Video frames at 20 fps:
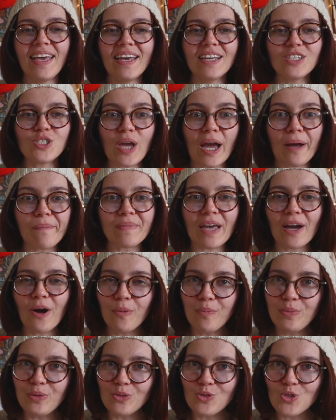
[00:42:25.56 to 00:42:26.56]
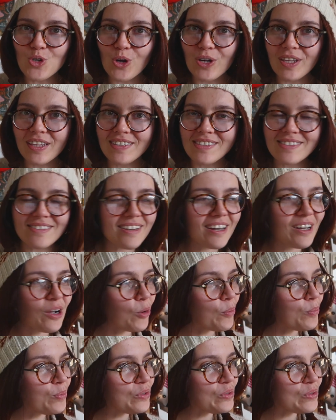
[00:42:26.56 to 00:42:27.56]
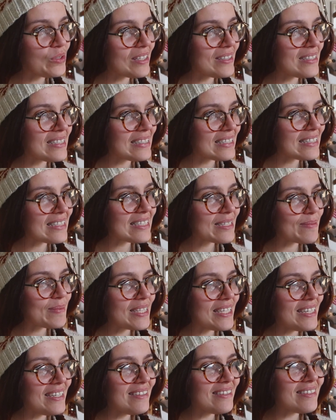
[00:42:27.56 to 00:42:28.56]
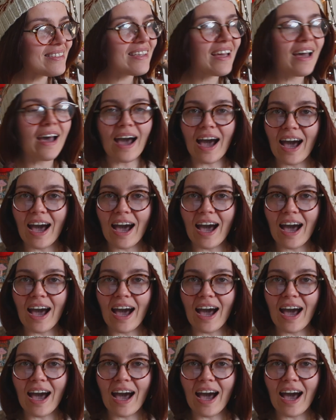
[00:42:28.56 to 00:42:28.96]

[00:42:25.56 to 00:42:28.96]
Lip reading: So yeah, I hope you enjoy this. I hope you get to knit some of these.